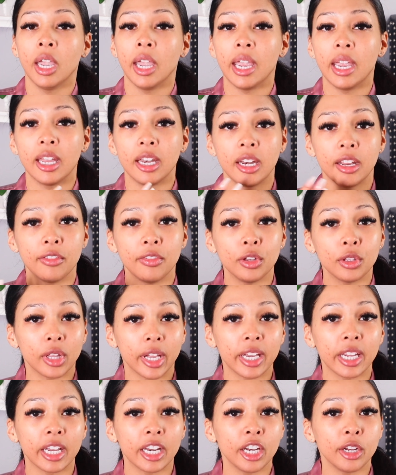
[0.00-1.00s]
And if you
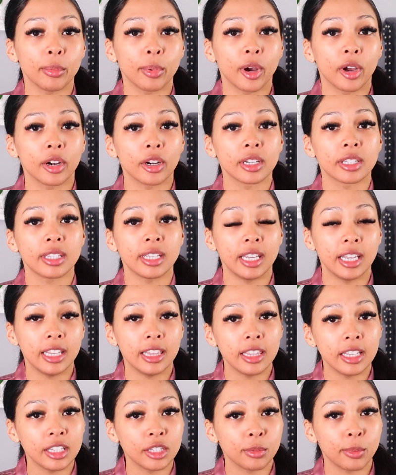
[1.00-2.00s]
like any products
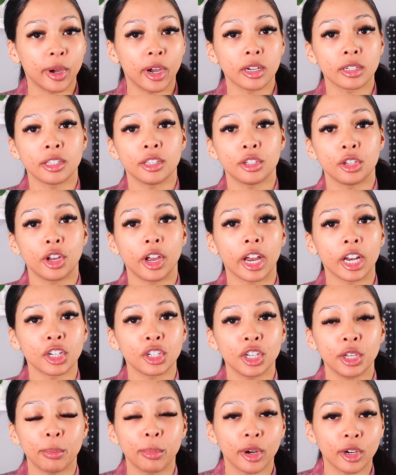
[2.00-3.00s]
in these boxes, you can
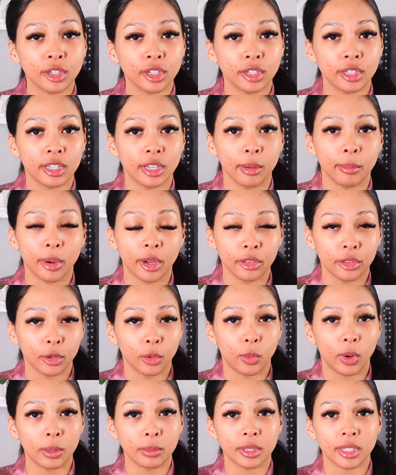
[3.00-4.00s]
actually purchase them on their
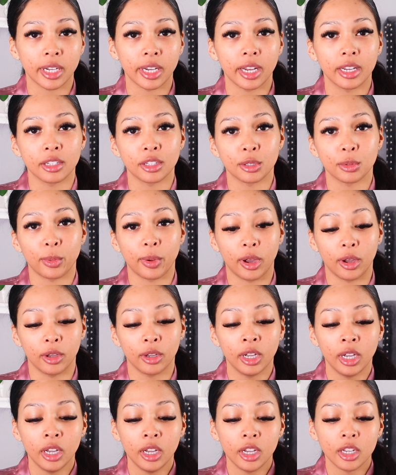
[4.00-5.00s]
website as
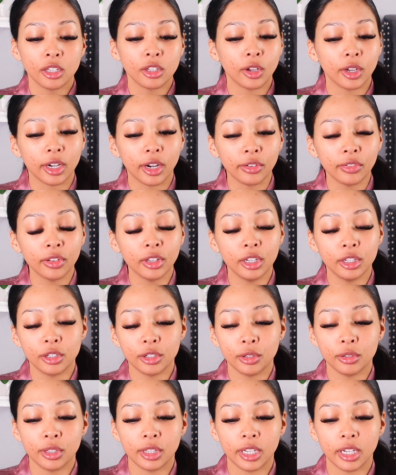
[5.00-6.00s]
well. So I definitely
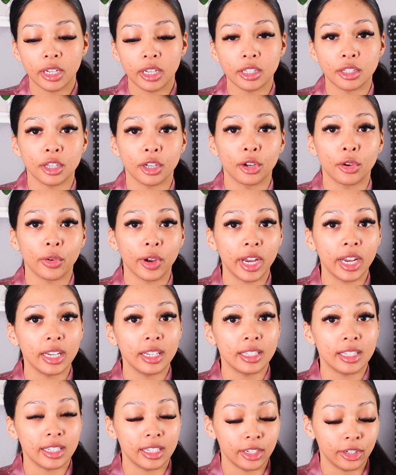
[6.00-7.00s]
do think it's a
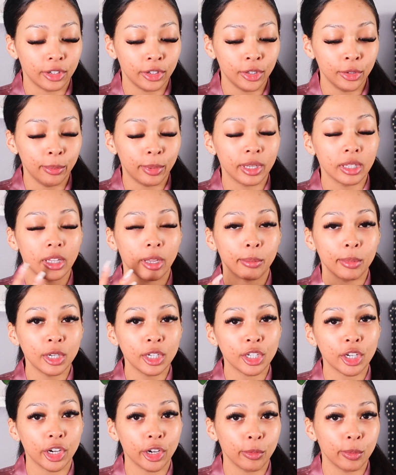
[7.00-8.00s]
great deal, but let me
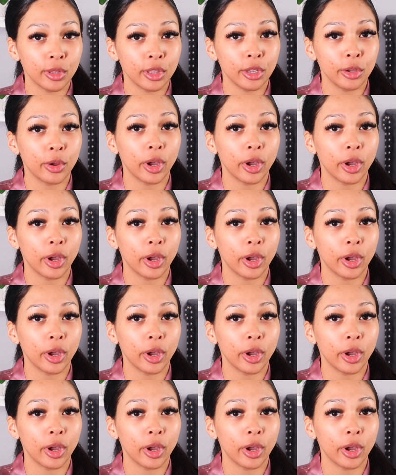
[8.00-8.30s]
share with you